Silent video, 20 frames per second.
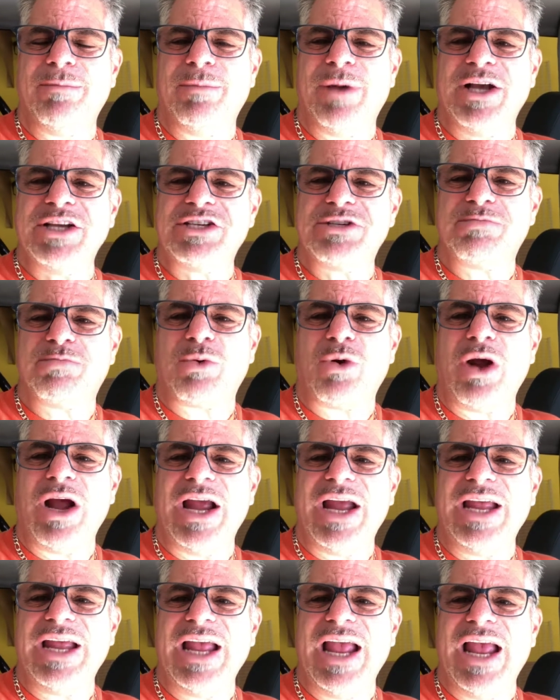my
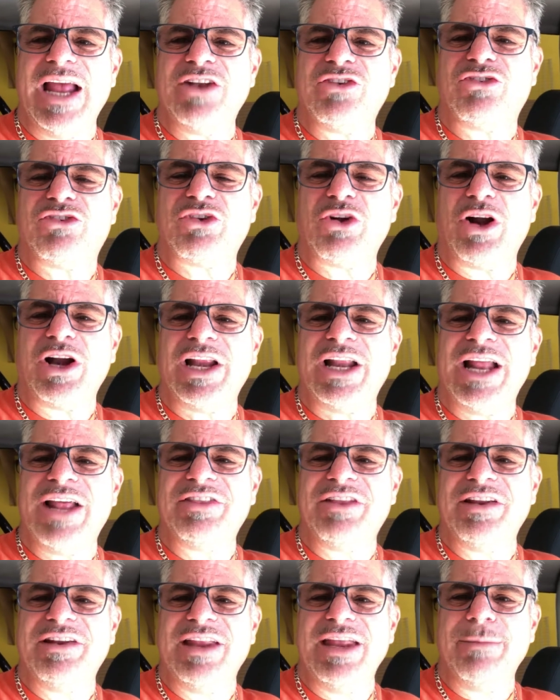spray and starting at
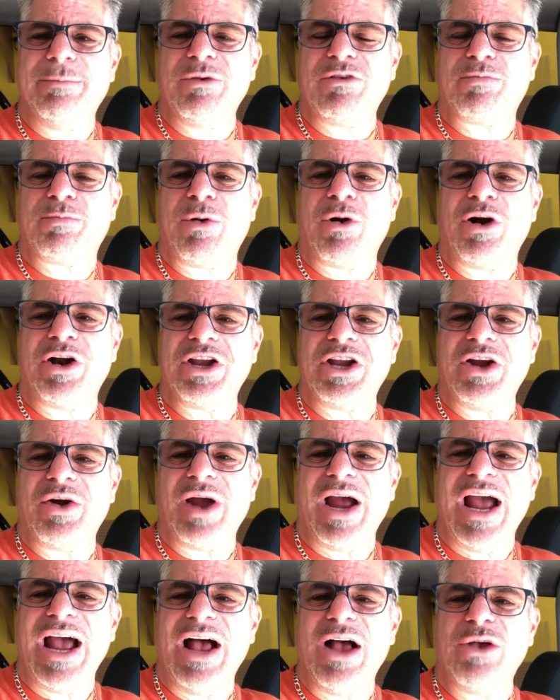the deepest part of your
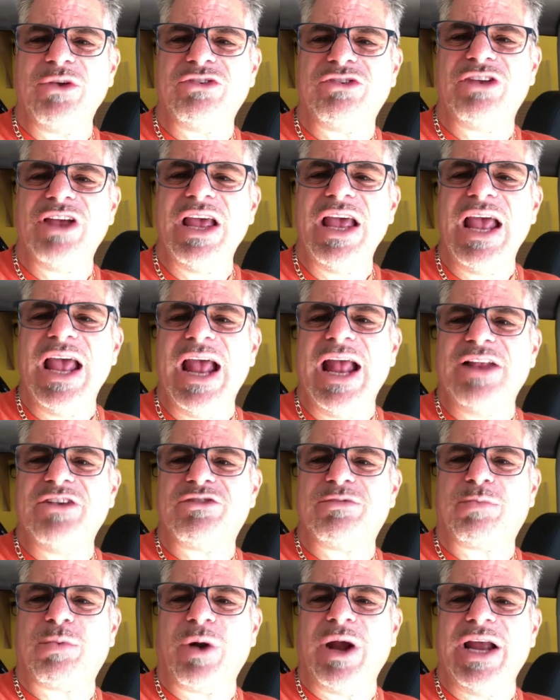house and
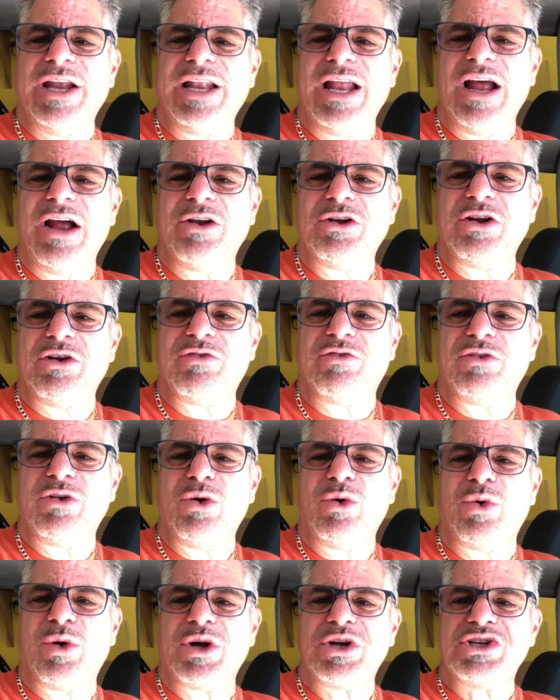spraying down your
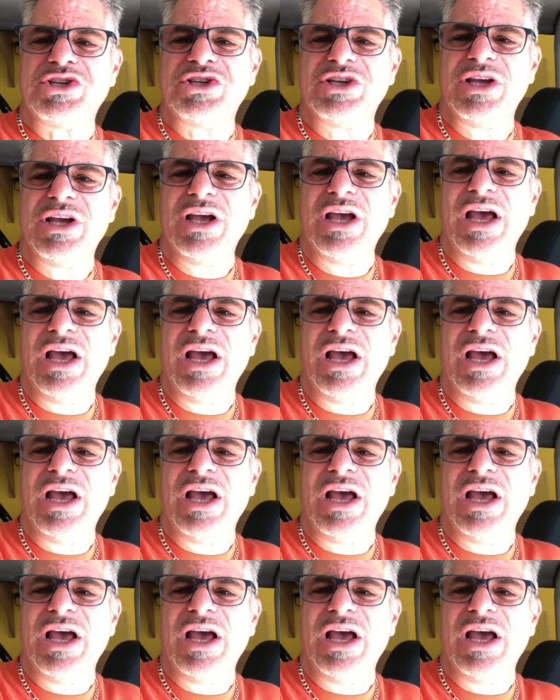floors.